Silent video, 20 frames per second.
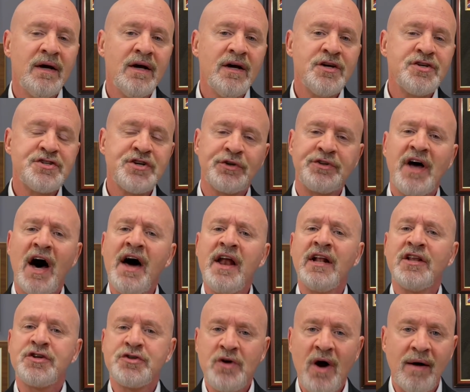So
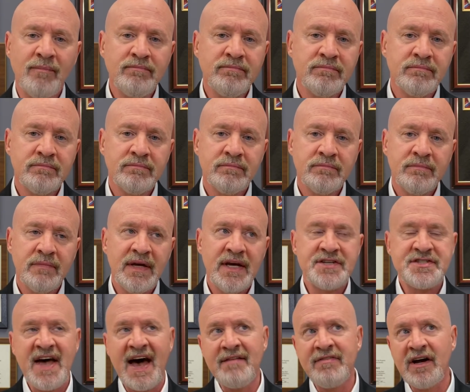Donald Trump
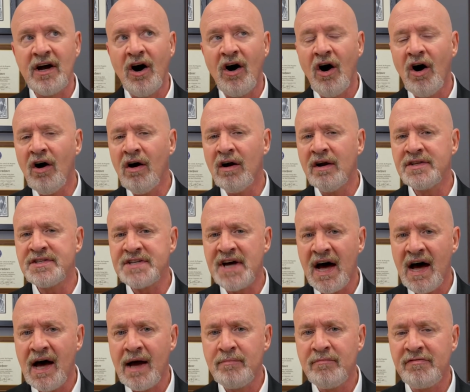is having a hard
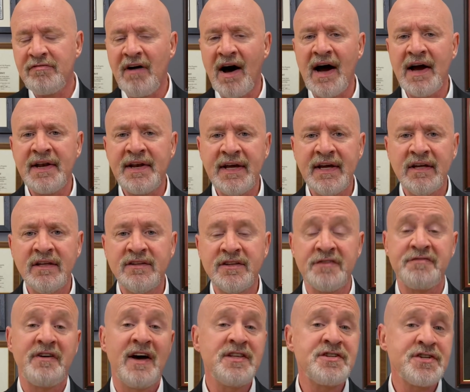time finding
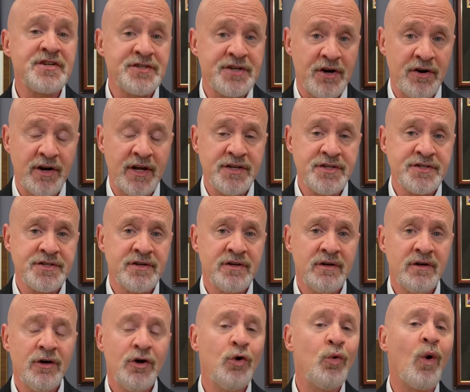defense attorneys
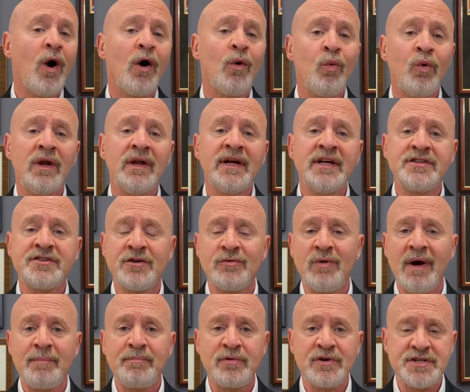who are willing to
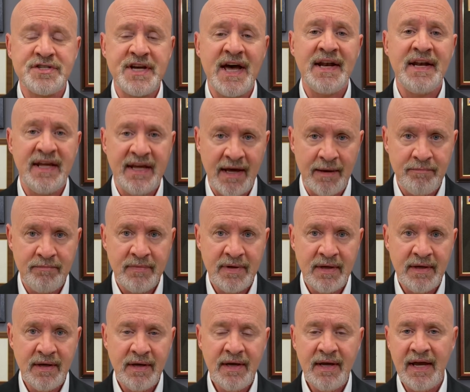represent him
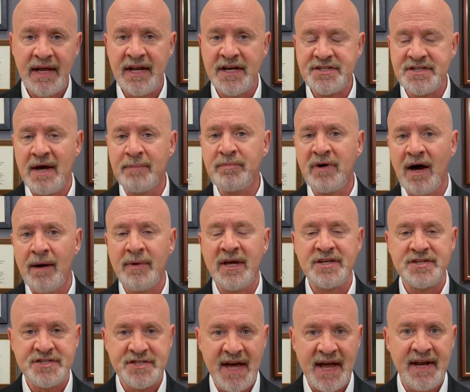in his upcoming
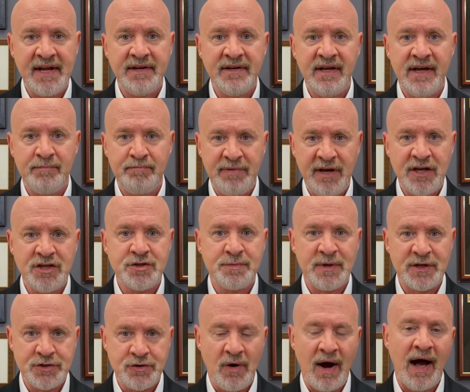Senate
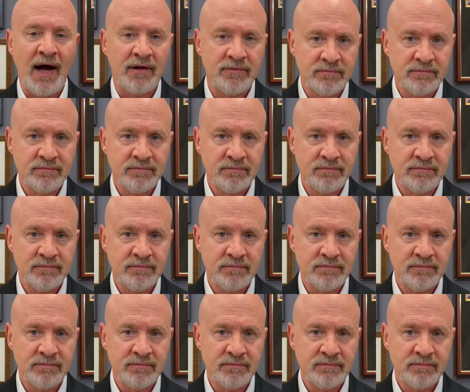impeachment trial.